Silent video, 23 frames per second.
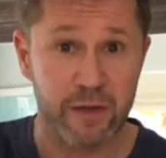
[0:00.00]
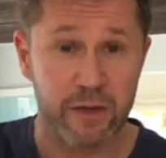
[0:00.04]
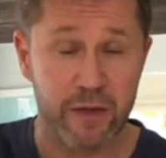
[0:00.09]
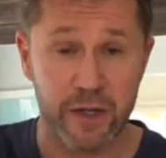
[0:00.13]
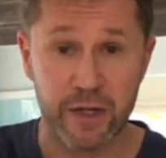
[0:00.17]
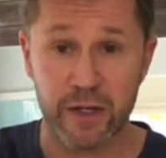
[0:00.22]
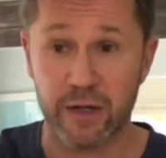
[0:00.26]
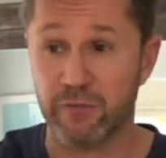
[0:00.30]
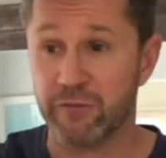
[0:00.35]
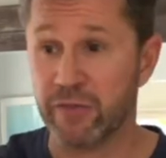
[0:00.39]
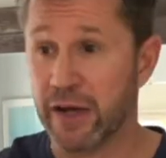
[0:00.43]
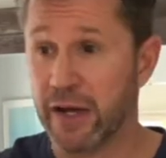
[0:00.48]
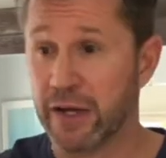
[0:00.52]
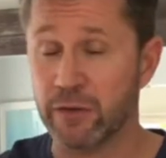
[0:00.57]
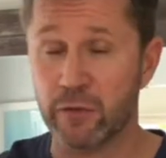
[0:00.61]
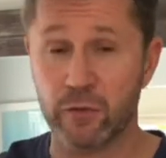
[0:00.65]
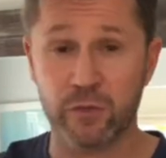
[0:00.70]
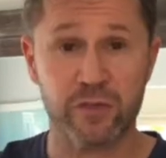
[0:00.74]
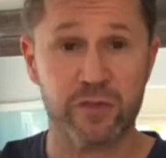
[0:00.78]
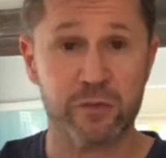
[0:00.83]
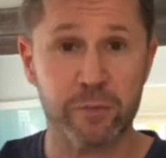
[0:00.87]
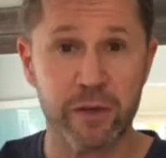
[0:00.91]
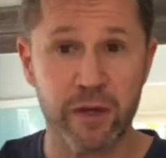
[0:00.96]
And if I
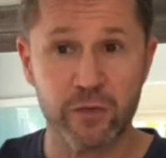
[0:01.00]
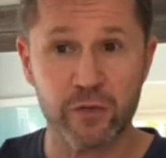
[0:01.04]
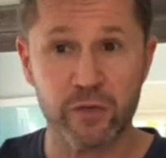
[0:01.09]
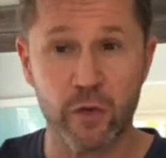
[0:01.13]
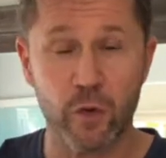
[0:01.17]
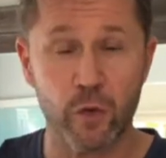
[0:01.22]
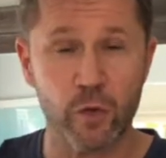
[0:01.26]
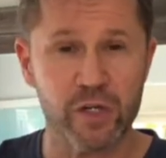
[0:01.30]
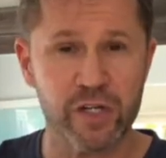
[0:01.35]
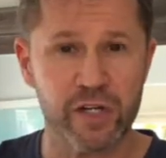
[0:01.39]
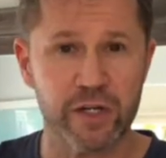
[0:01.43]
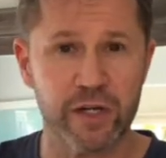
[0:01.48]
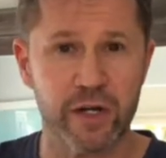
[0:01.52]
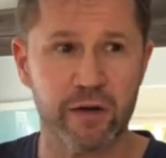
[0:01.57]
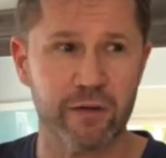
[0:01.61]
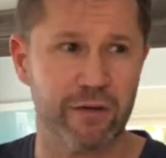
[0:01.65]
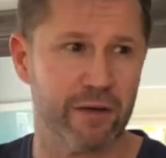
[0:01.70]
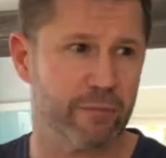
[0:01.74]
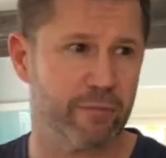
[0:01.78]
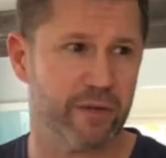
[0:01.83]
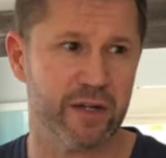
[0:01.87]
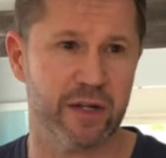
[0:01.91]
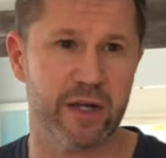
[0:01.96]
don't smell ocean air,
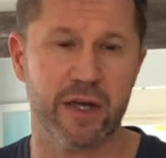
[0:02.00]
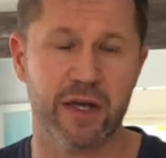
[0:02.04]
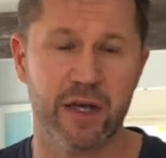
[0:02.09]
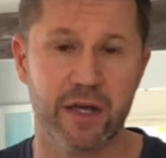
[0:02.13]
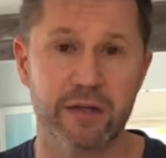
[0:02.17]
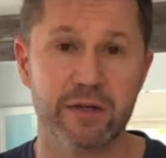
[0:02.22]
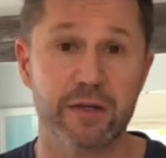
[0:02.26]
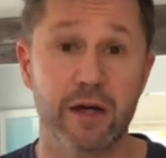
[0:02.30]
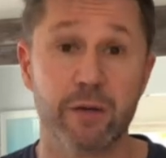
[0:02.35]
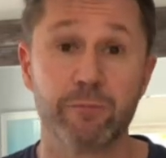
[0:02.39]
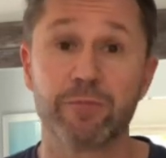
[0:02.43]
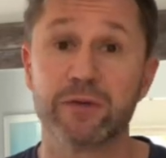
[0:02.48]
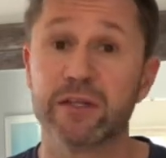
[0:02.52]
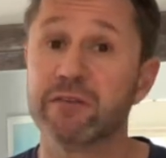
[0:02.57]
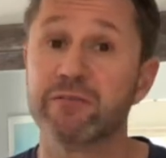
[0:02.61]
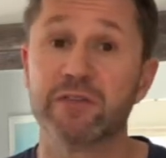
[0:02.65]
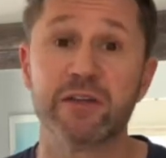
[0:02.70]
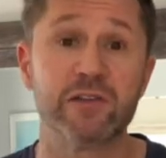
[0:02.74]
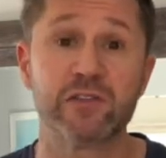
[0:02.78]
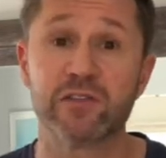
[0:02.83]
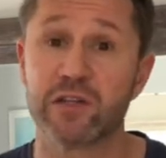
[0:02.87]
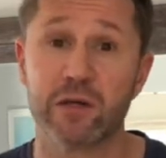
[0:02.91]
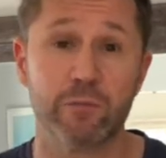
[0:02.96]
I'm going to end up
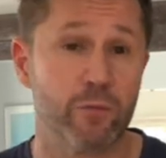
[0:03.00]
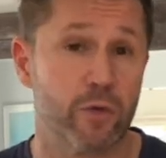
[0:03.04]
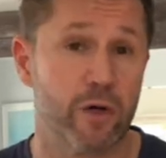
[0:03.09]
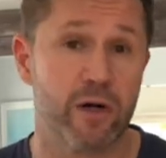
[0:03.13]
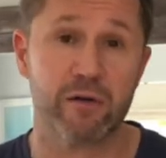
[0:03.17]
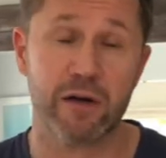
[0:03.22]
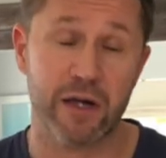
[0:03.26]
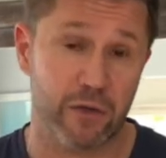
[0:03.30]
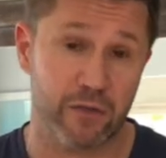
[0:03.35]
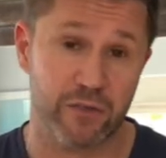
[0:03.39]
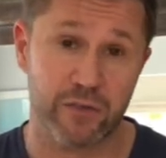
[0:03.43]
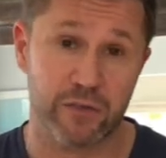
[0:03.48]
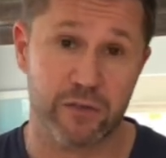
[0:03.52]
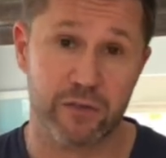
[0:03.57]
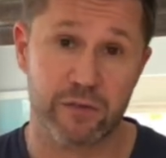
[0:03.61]
living somewhere else.